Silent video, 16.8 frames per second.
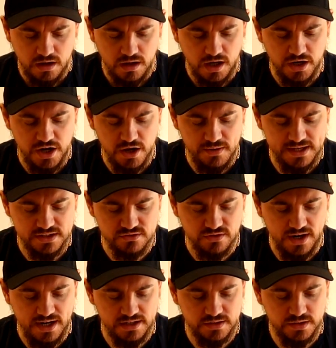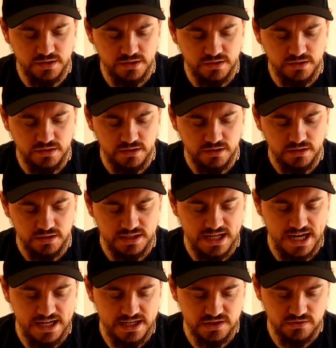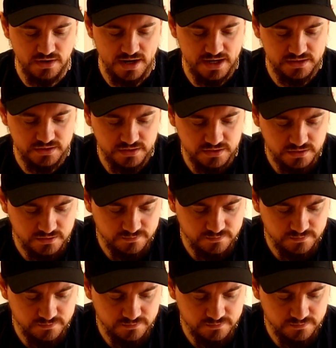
Oh no, it is cracked. Yeah, it is cracked.